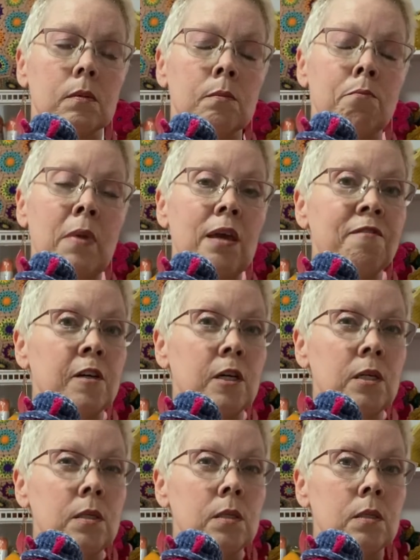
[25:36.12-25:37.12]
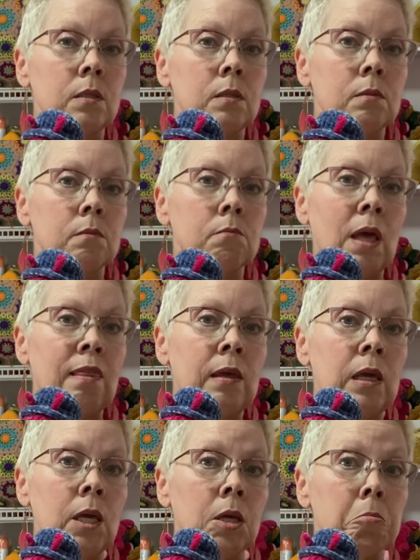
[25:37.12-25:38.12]
May 1st, I
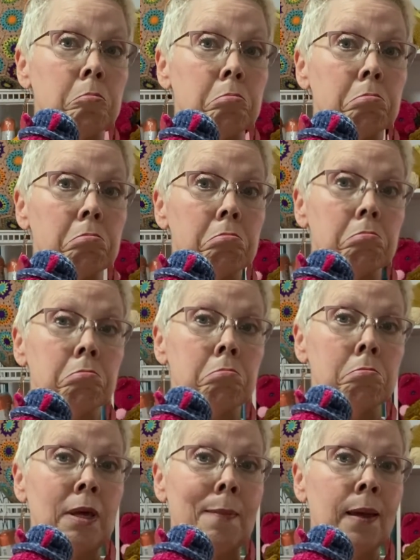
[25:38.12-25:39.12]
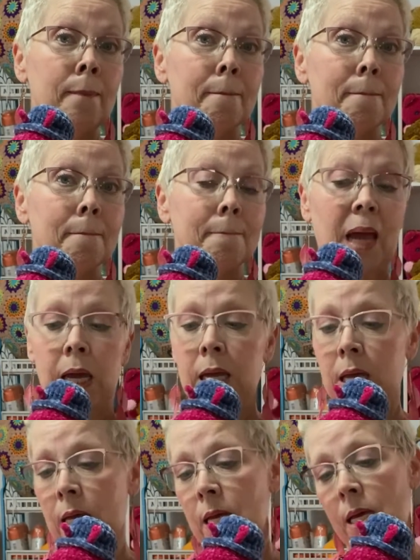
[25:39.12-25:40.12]
think, maybe,
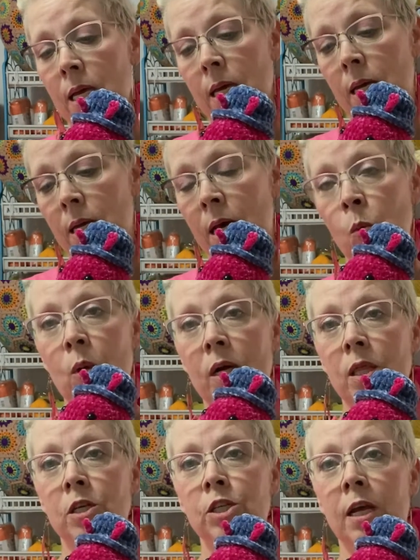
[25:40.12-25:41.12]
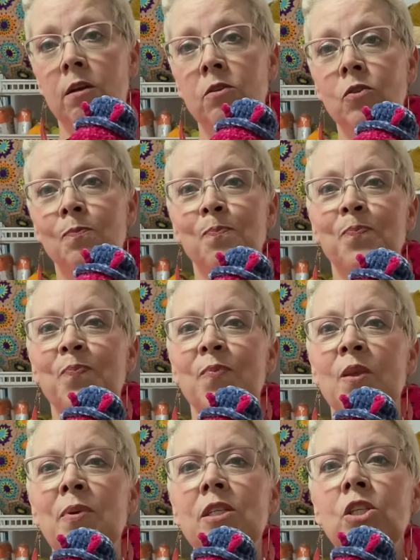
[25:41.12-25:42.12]
on one of their channels.
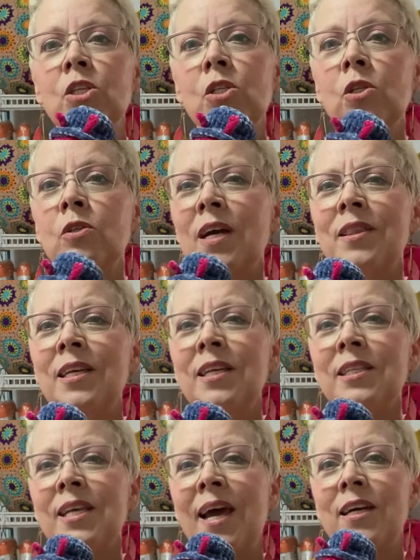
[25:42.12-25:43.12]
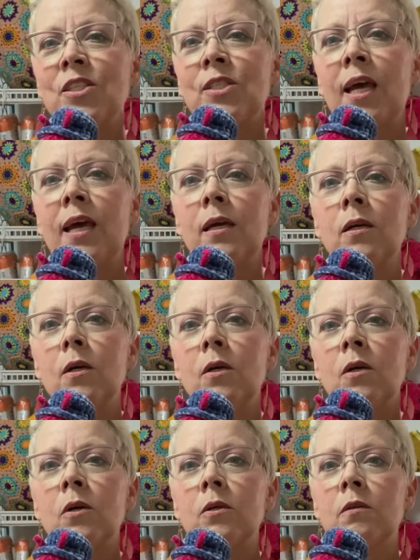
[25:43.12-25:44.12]
But just look, I think it's hashtag
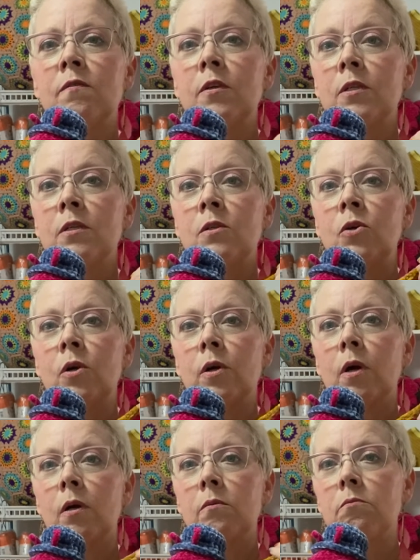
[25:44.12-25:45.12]
hooker versus hooker.